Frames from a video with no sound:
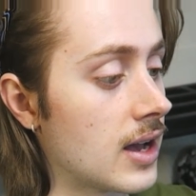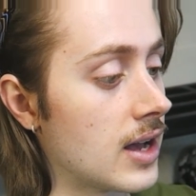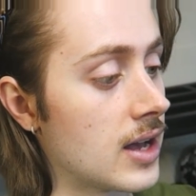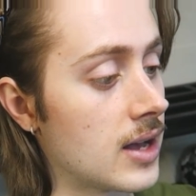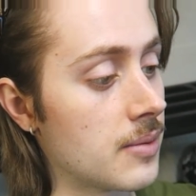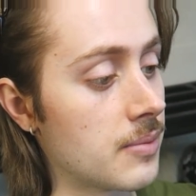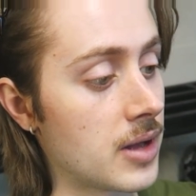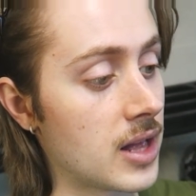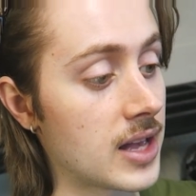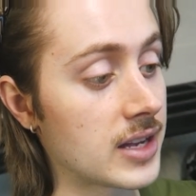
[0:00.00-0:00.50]

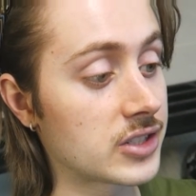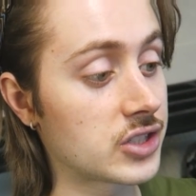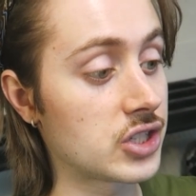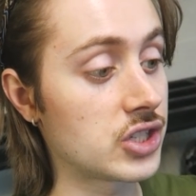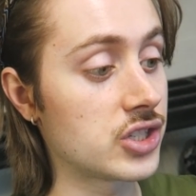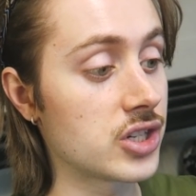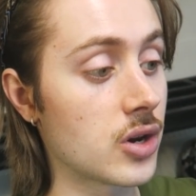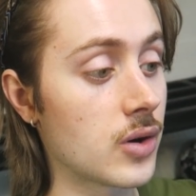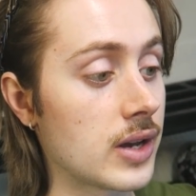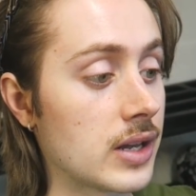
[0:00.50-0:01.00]
I'll actually
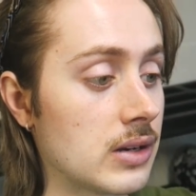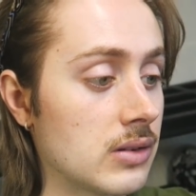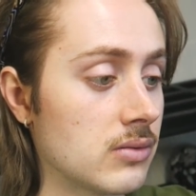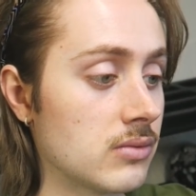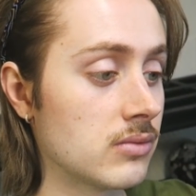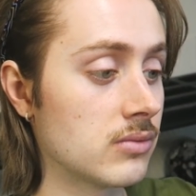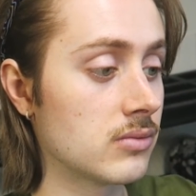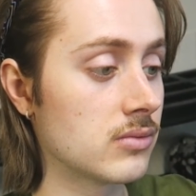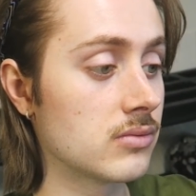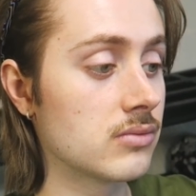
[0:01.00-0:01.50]
show it
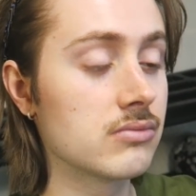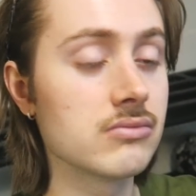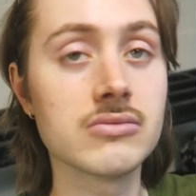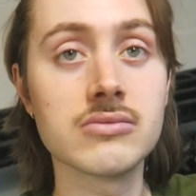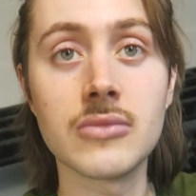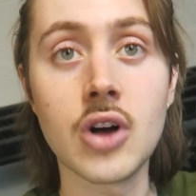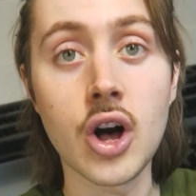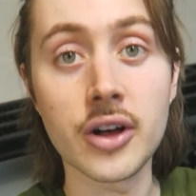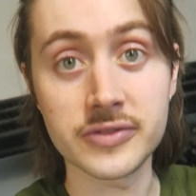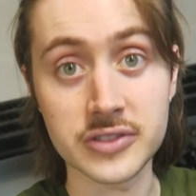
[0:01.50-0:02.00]

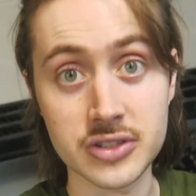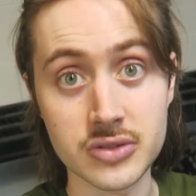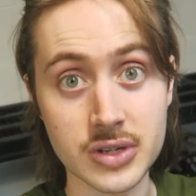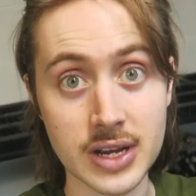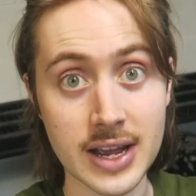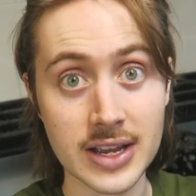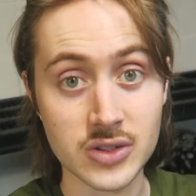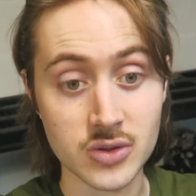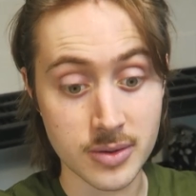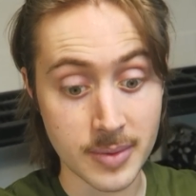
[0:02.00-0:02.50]
off to you
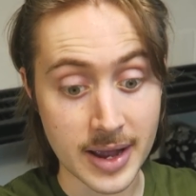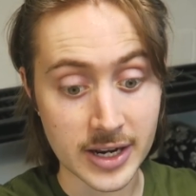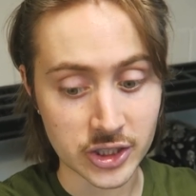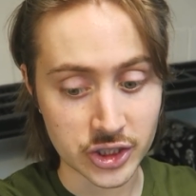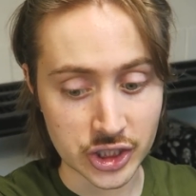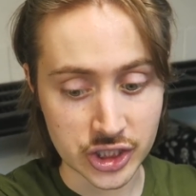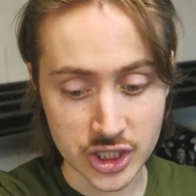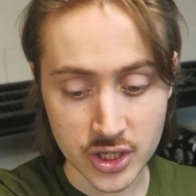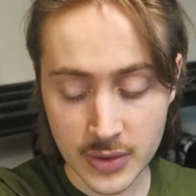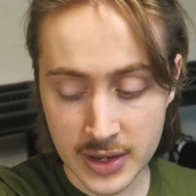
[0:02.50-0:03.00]
guys when I'm
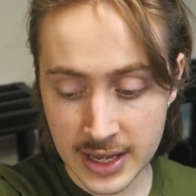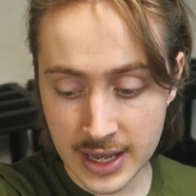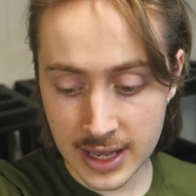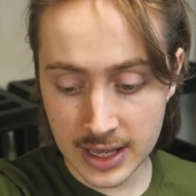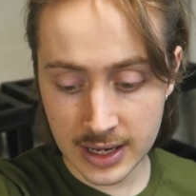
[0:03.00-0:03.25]
actually doing